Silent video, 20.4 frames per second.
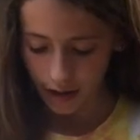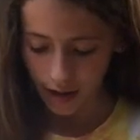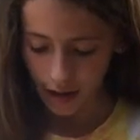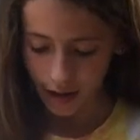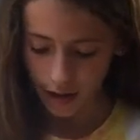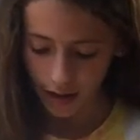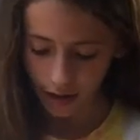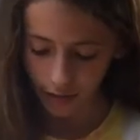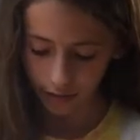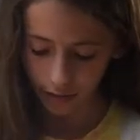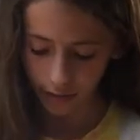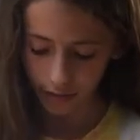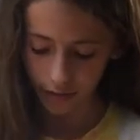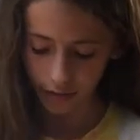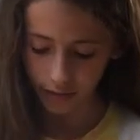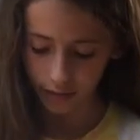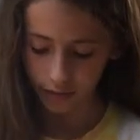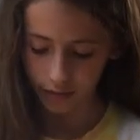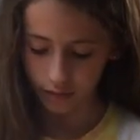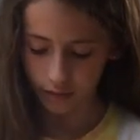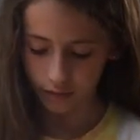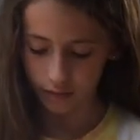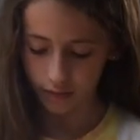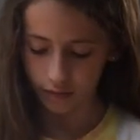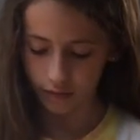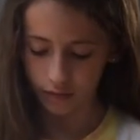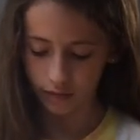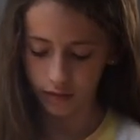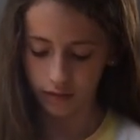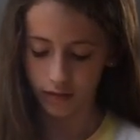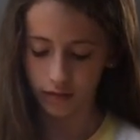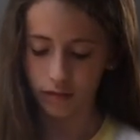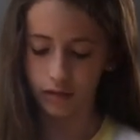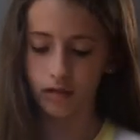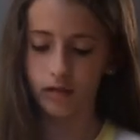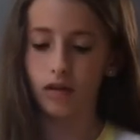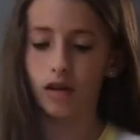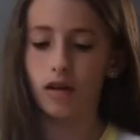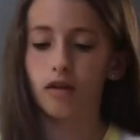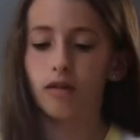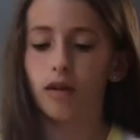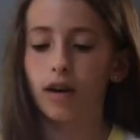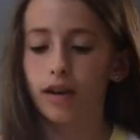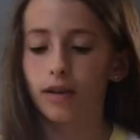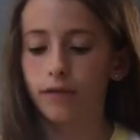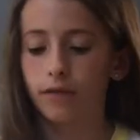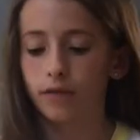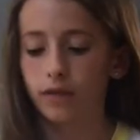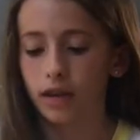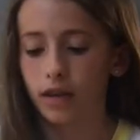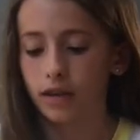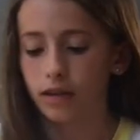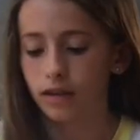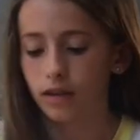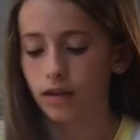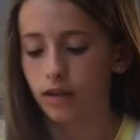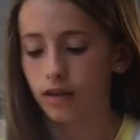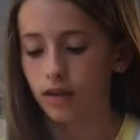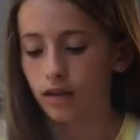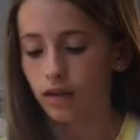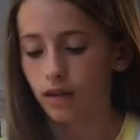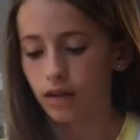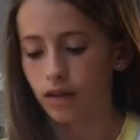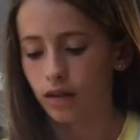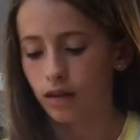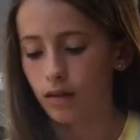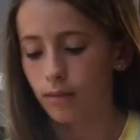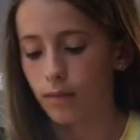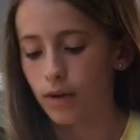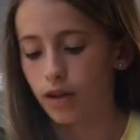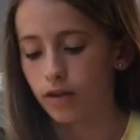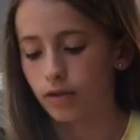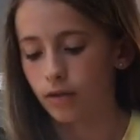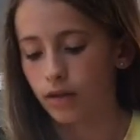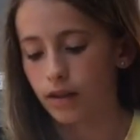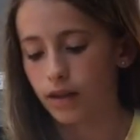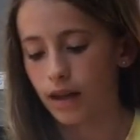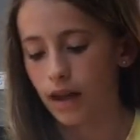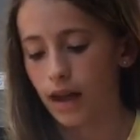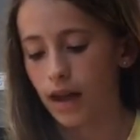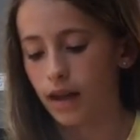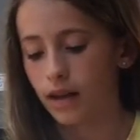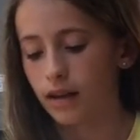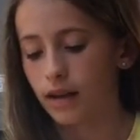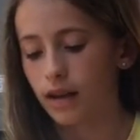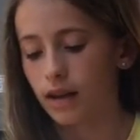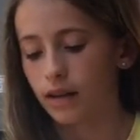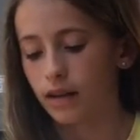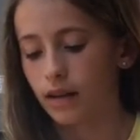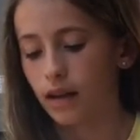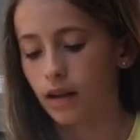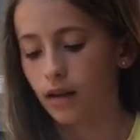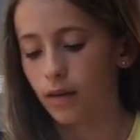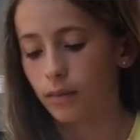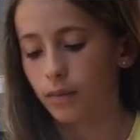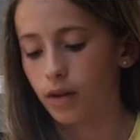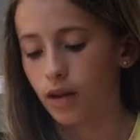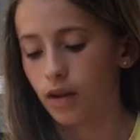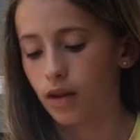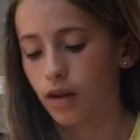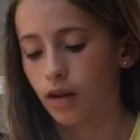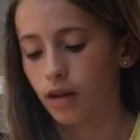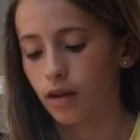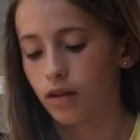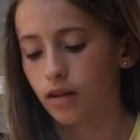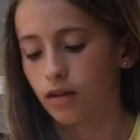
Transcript: and so I did the middle again, and then I'm gonna